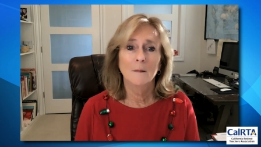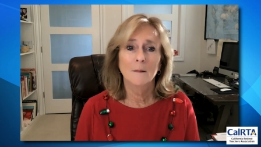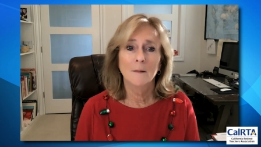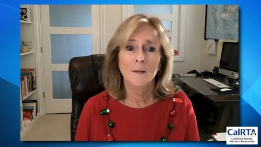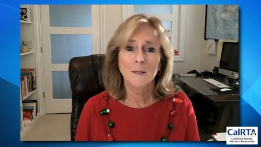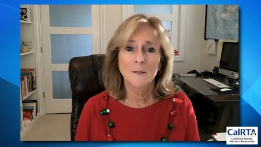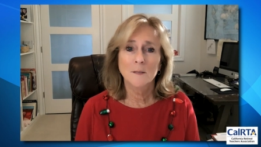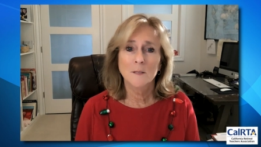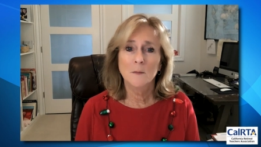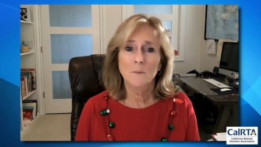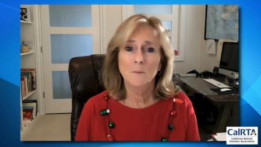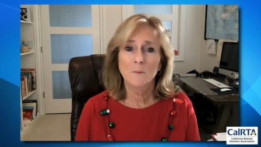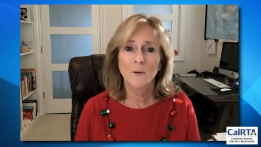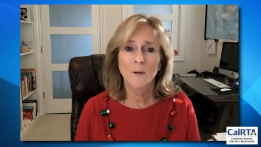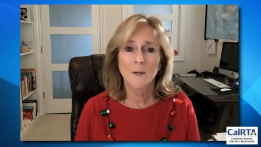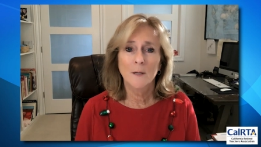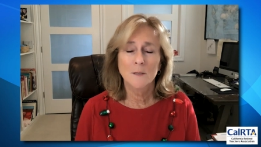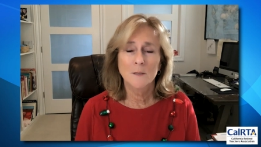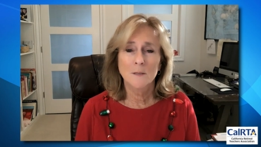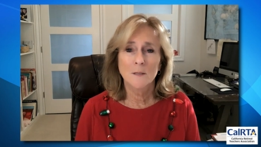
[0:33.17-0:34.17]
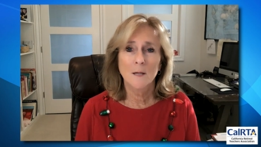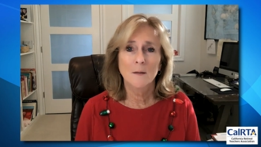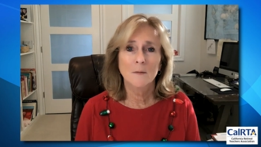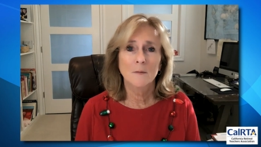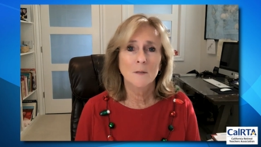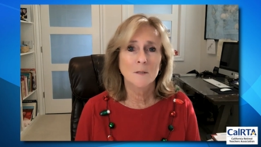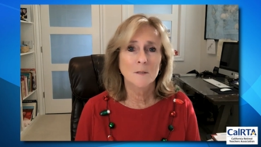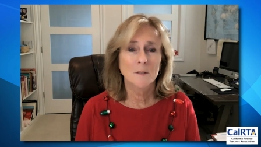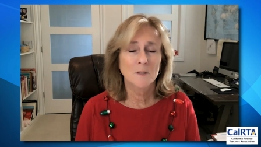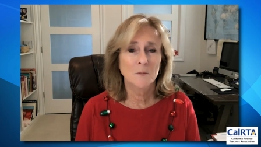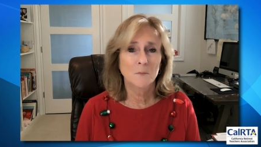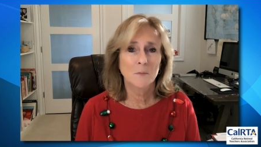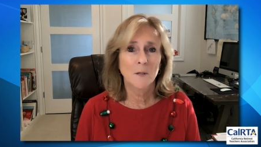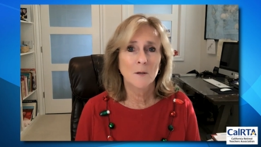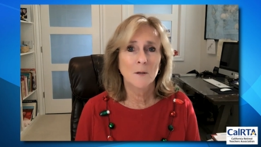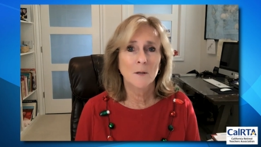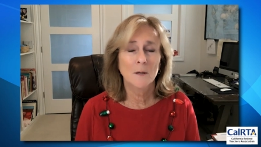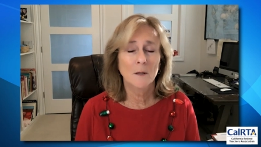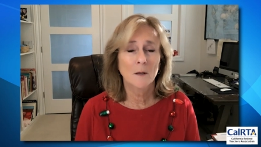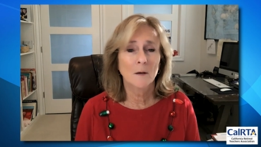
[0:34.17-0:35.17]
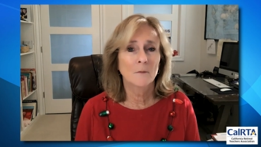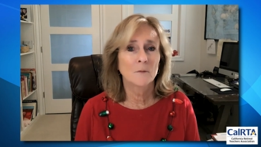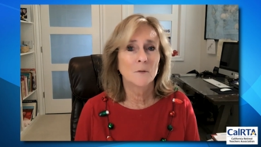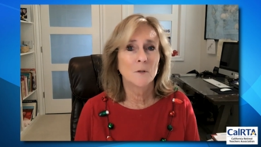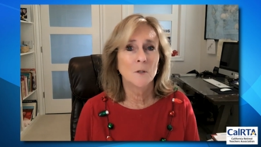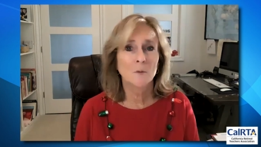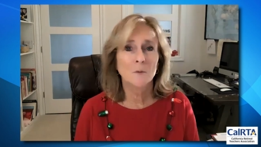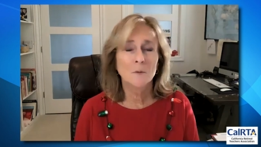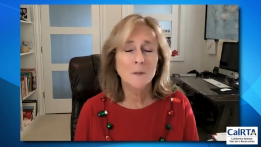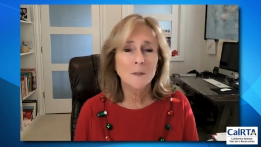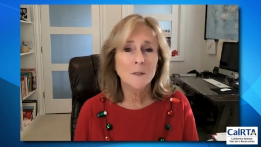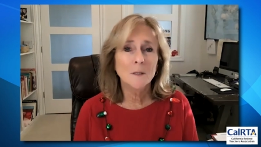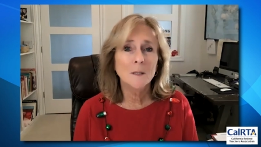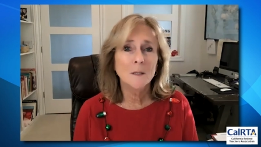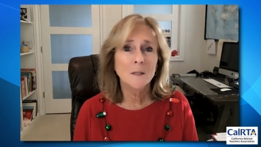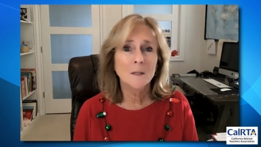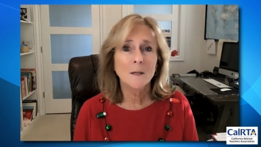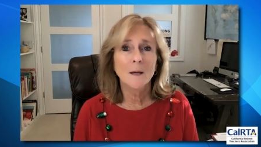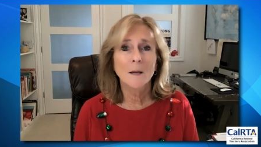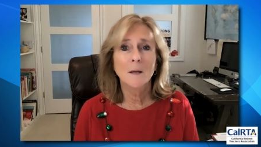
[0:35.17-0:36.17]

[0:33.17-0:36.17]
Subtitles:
let's embrace this spirit of unity